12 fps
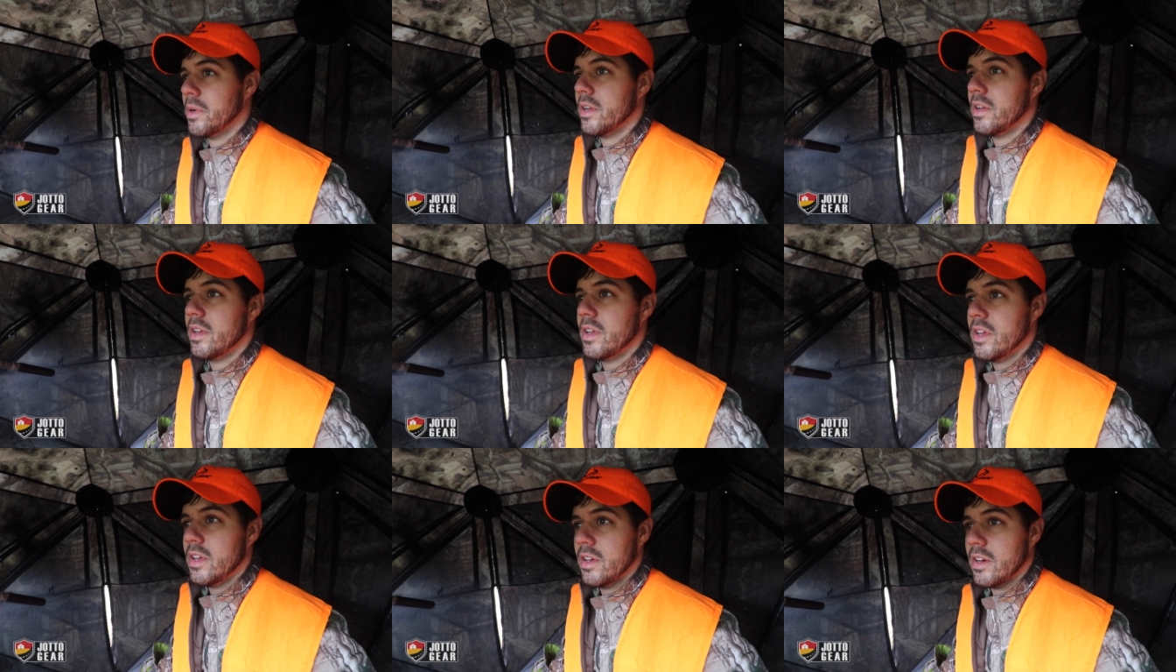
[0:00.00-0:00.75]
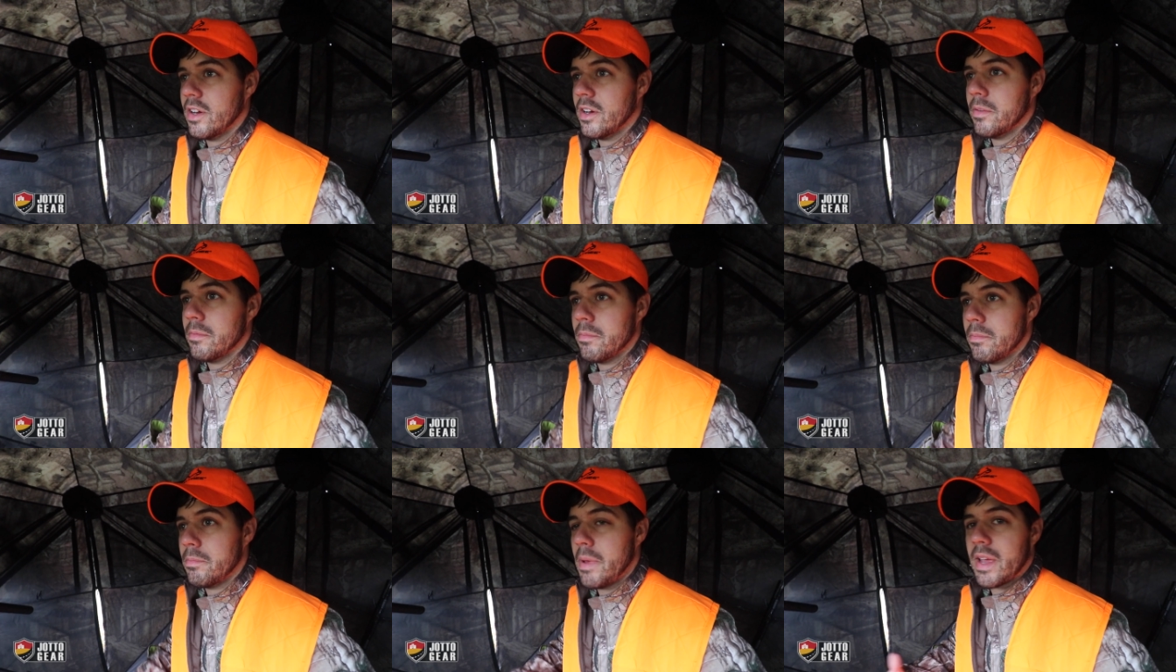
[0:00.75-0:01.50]
But um,
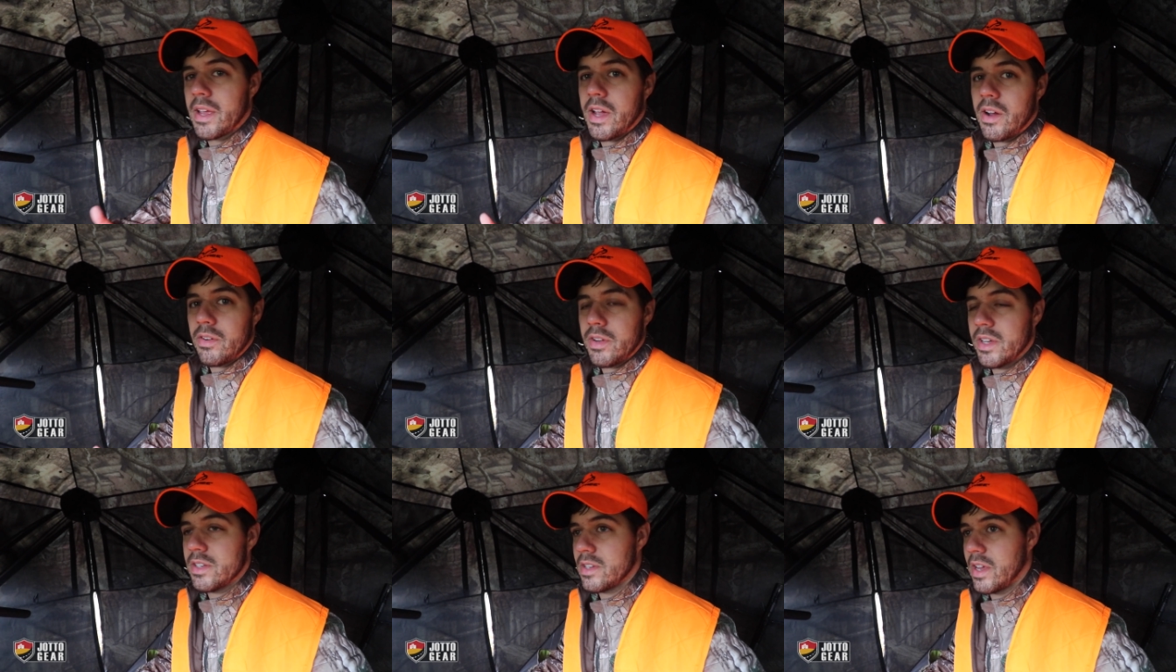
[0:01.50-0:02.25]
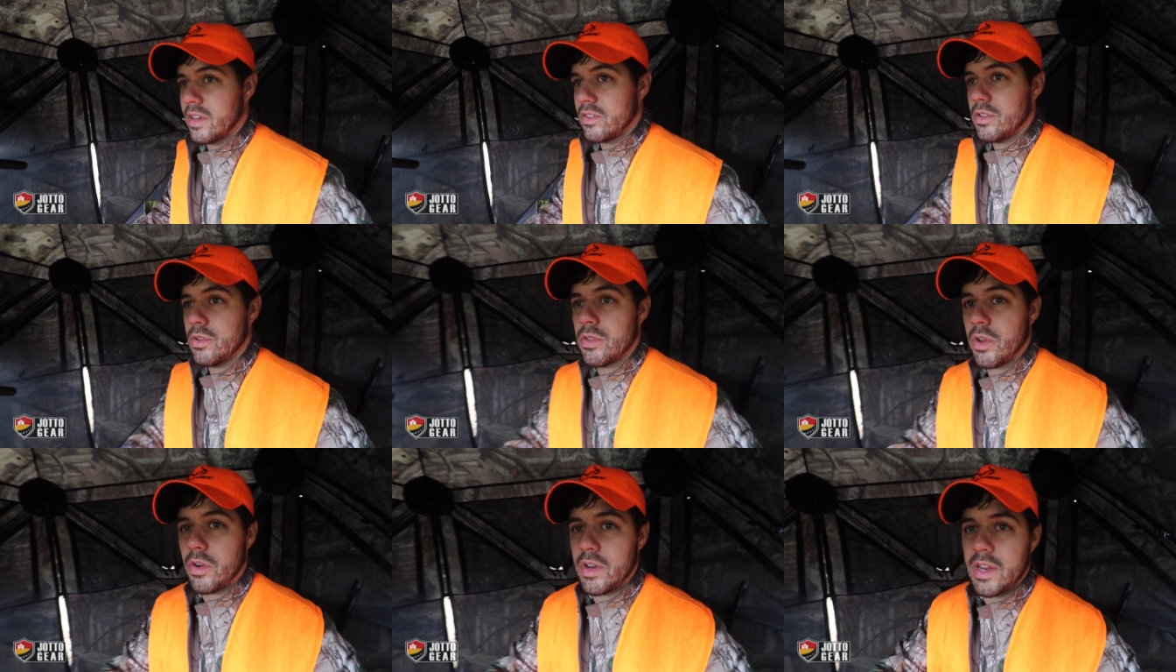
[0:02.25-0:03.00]
back out, it's like two
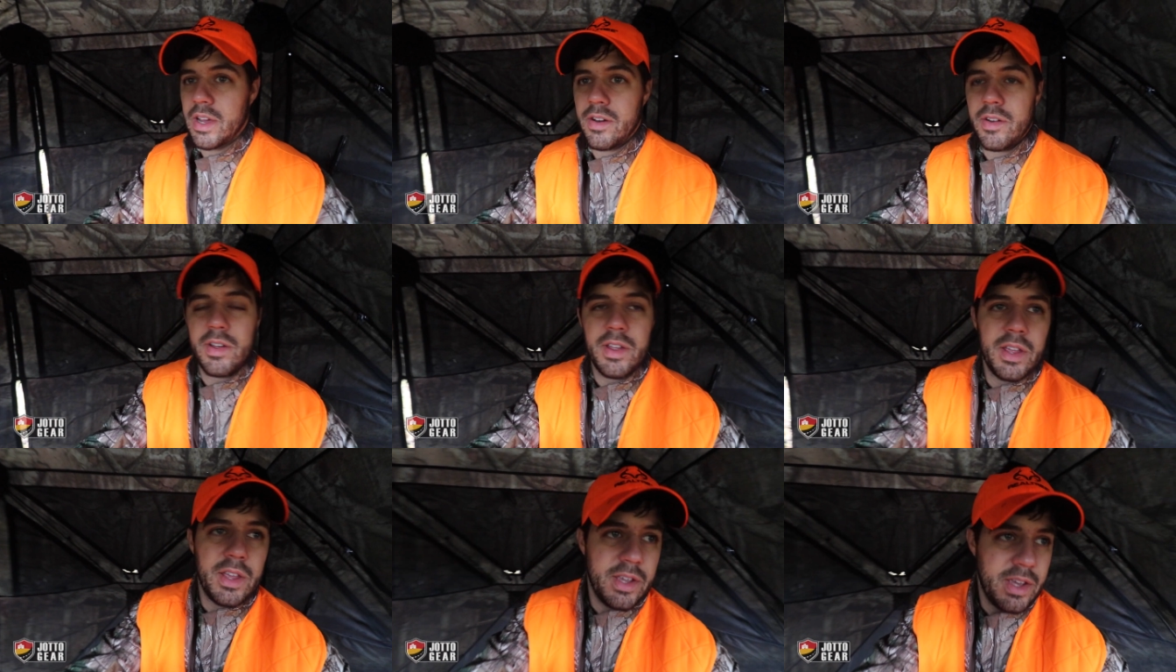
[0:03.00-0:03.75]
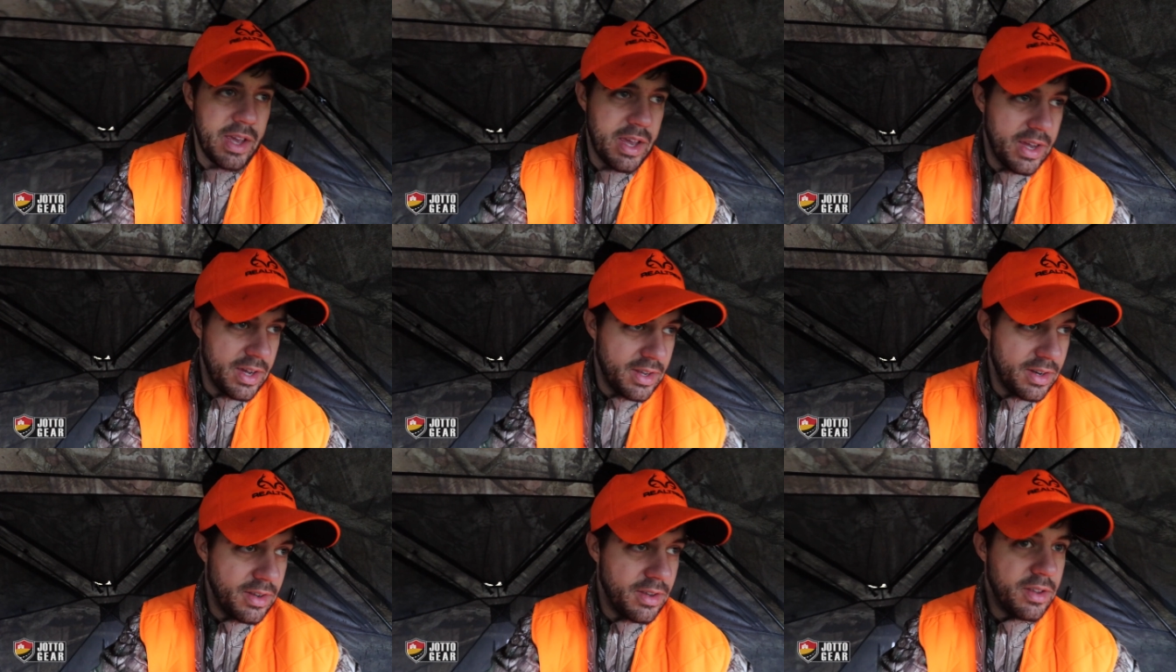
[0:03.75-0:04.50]
thirty now,
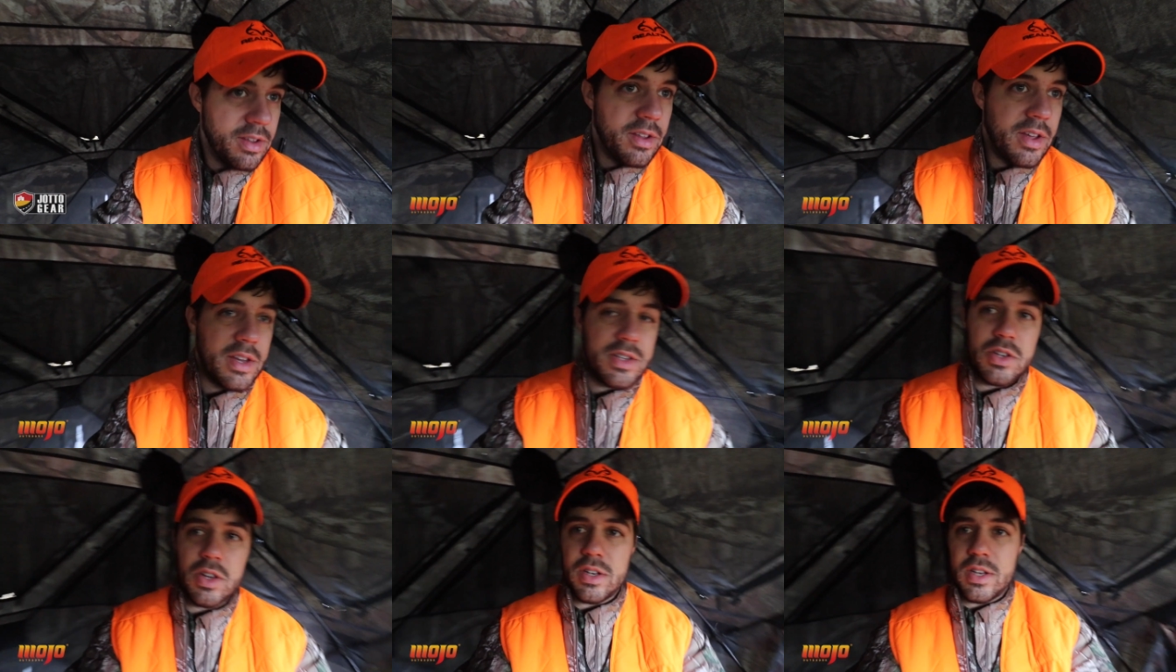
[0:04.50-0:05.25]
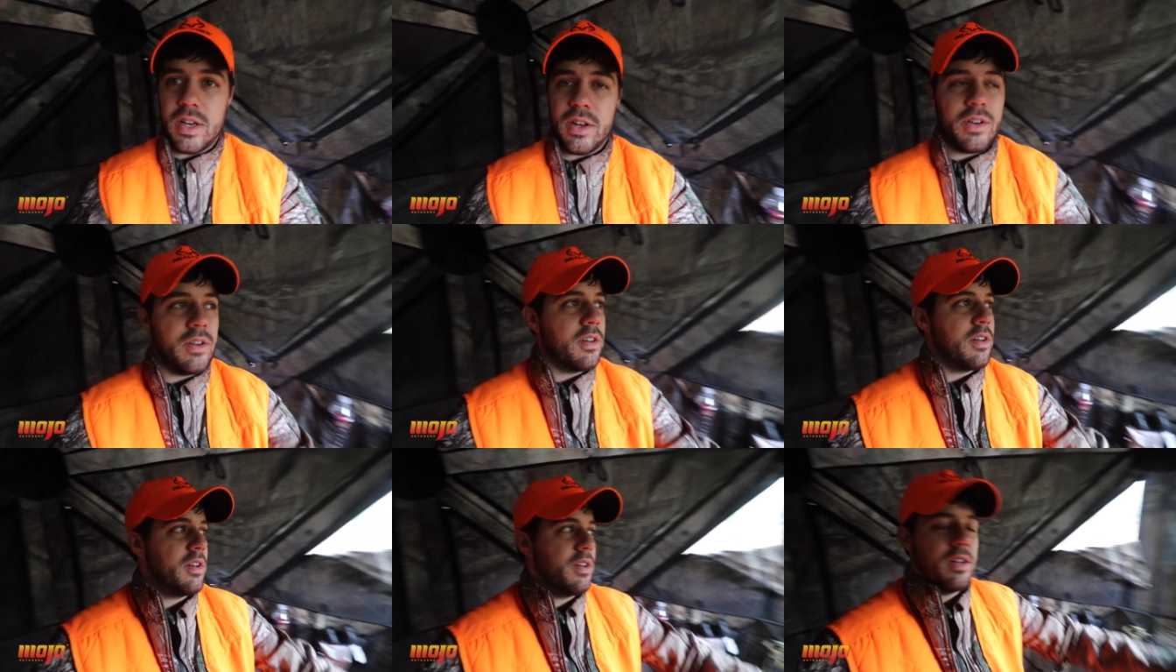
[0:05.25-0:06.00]
and as you can tell,
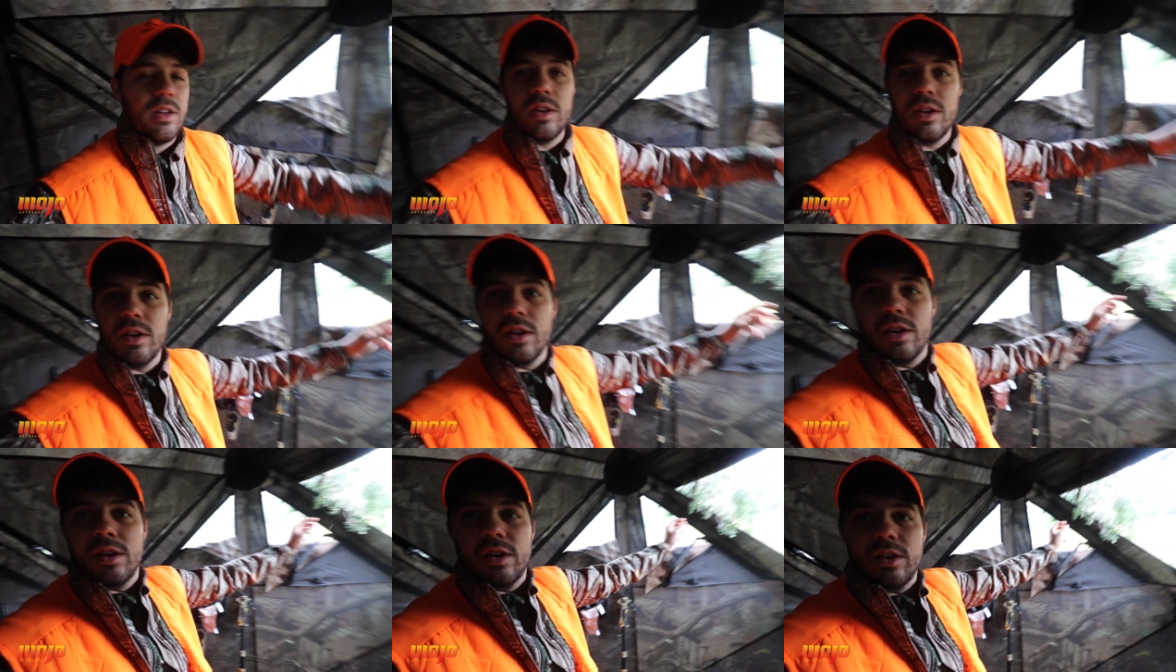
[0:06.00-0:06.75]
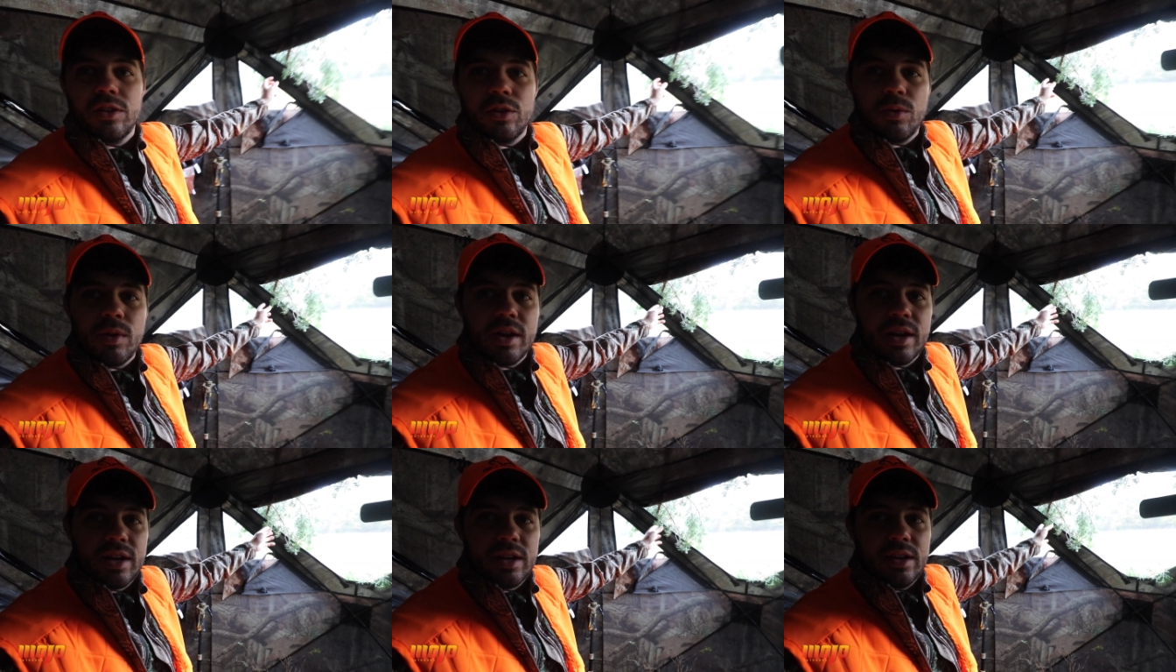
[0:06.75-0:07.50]
the
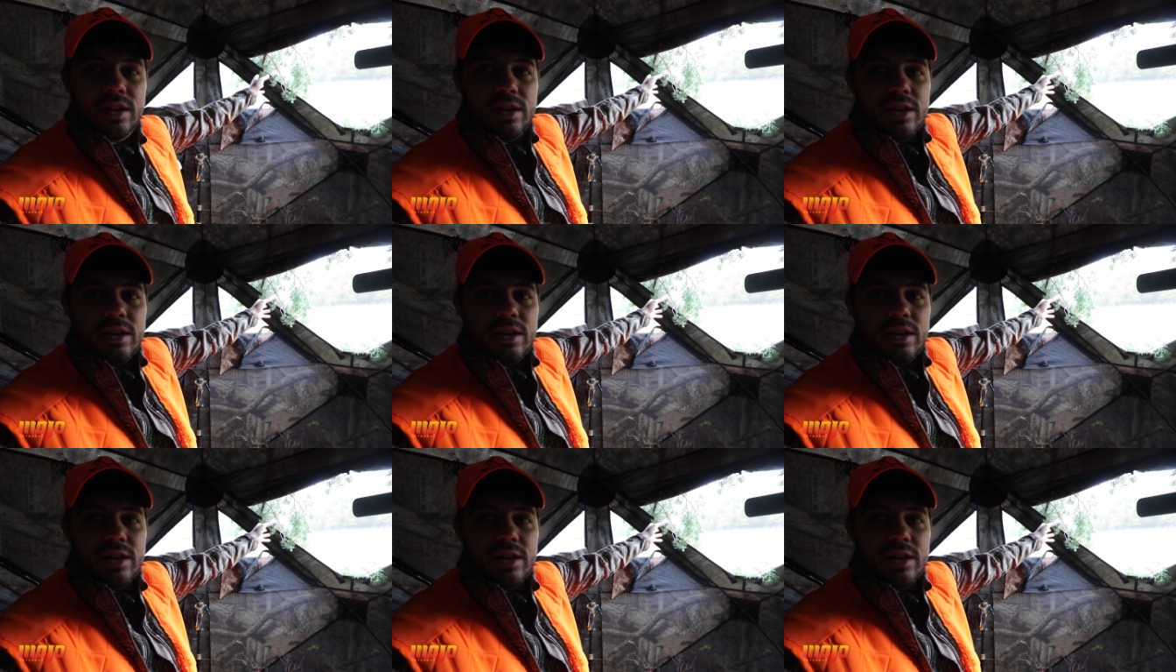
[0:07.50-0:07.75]
rain